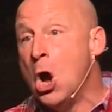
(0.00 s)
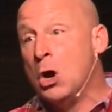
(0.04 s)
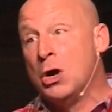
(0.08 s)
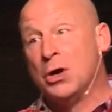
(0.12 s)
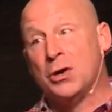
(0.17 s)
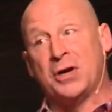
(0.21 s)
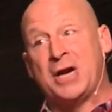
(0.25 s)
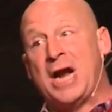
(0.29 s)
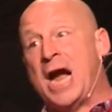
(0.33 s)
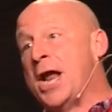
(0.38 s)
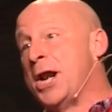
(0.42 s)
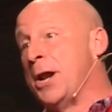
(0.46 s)

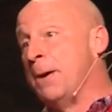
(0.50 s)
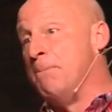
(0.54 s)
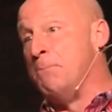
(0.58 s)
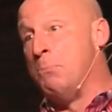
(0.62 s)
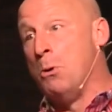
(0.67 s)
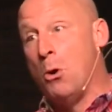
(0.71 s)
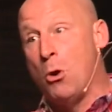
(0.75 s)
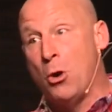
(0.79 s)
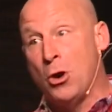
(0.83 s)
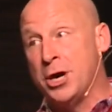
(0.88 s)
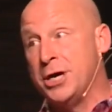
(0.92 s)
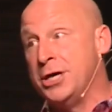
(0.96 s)
are kind of
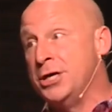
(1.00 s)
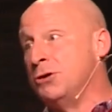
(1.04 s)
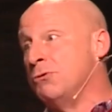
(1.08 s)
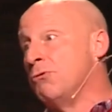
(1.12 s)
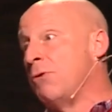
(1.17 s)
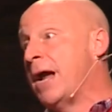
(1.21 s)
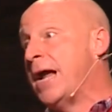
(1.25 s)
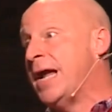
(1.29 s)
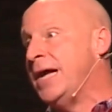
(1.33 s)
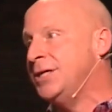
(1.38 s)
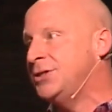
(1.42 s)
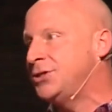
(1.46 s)
born and
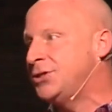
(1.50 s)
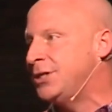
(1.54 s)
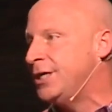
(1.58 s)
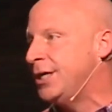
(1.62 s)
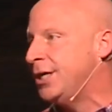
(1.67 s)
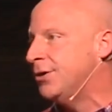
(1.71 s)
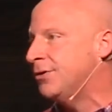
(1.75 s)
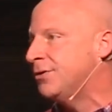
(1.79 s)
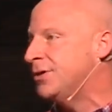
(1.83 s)
raised here.